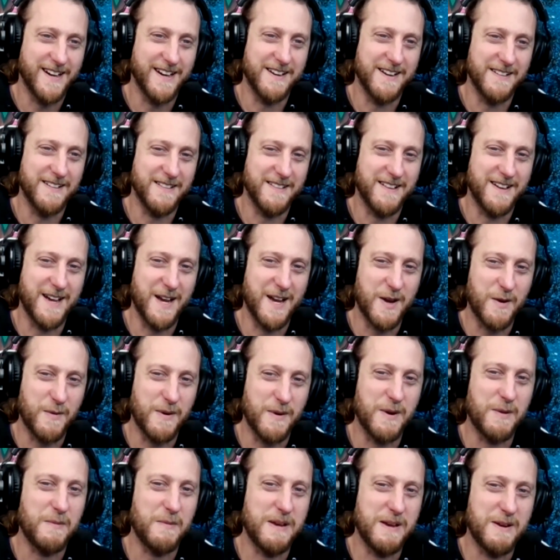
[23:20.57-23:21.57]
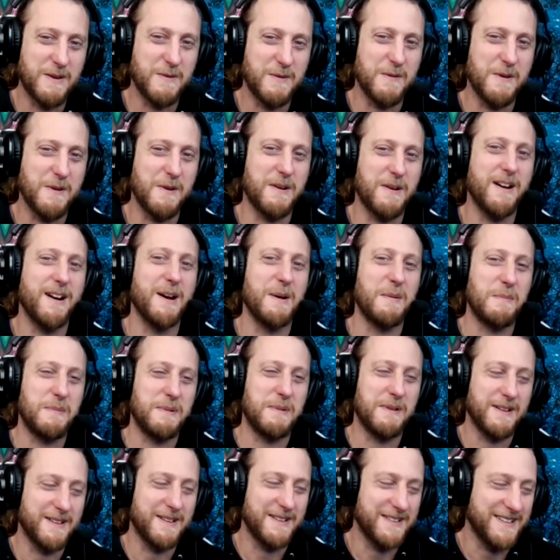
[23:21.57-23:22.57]
Kind of like when we grew
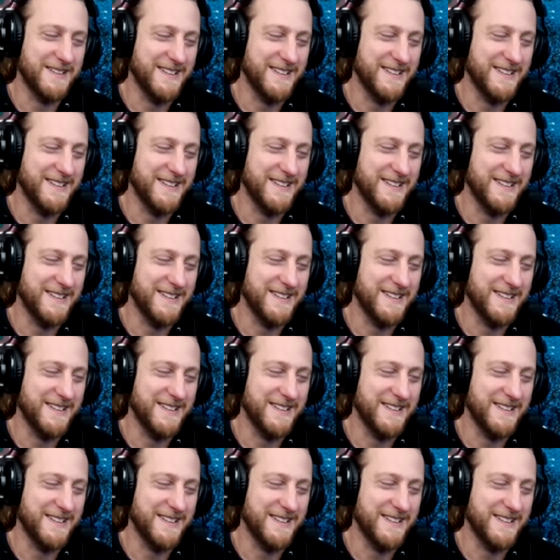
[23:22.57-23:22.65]
up.